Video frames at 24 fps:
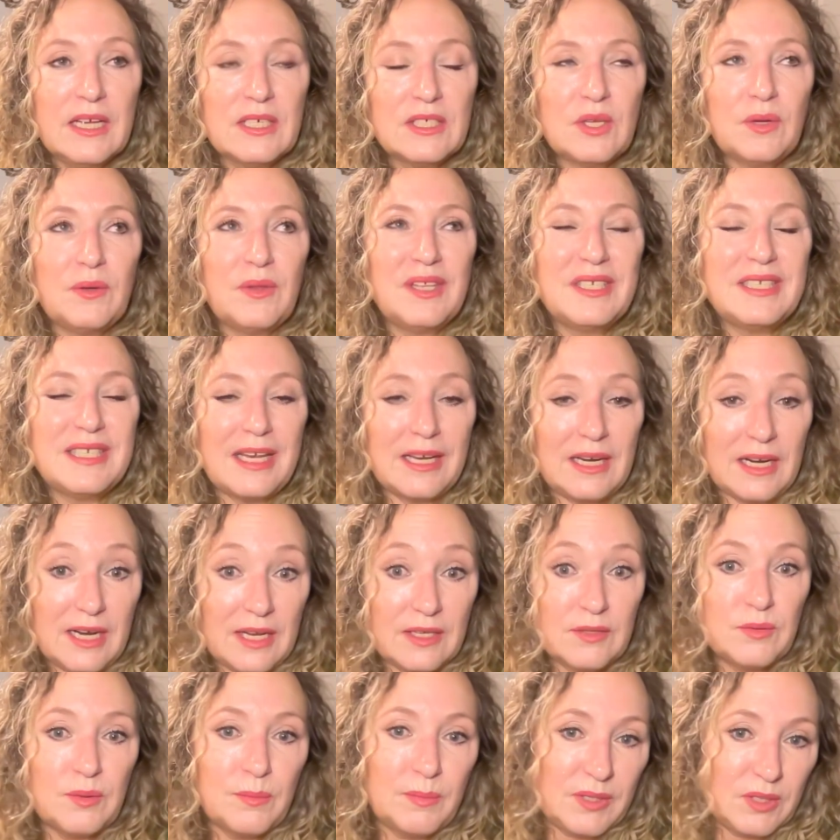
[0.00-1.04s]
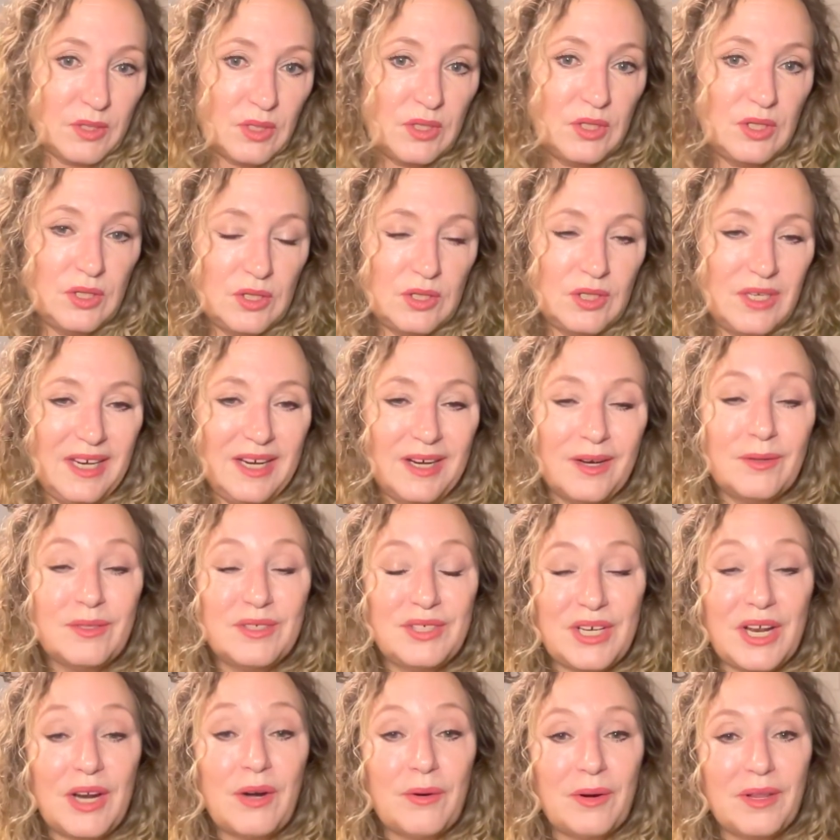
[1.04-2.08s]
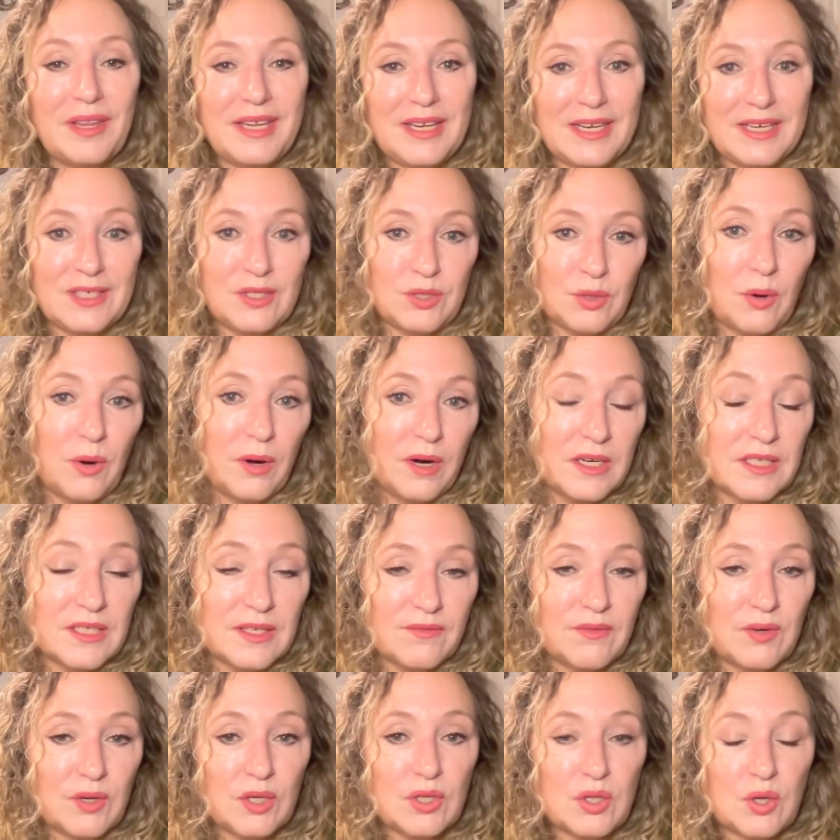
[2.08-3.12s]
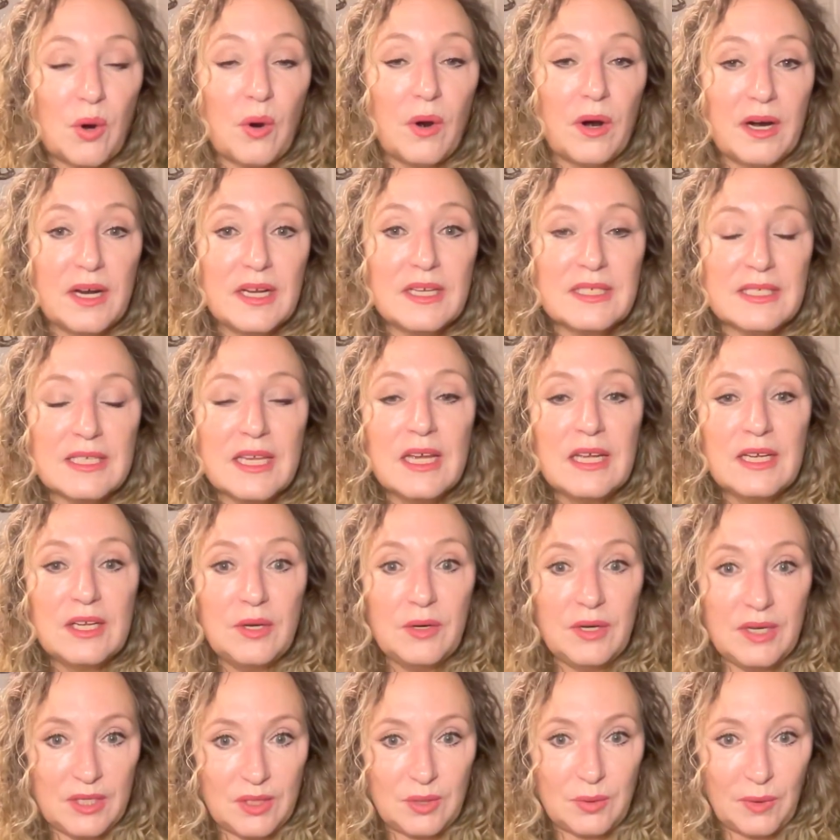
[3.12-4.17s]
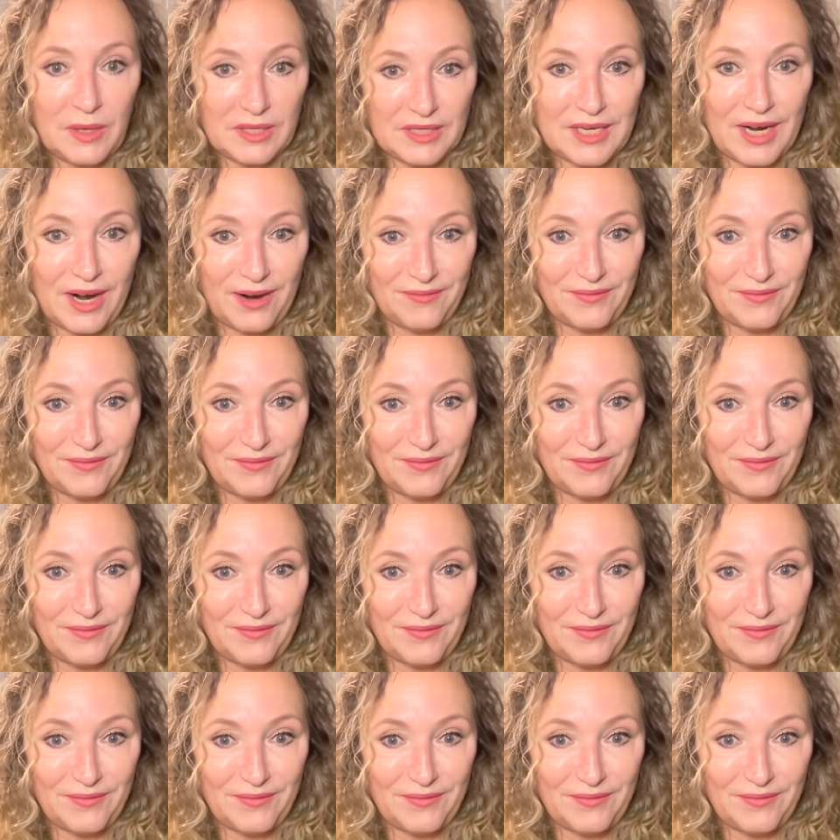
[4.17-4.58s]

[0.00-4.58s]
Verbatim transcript: so the second house would be you know, generally in Taurus, if you're a Taurus, you need to watch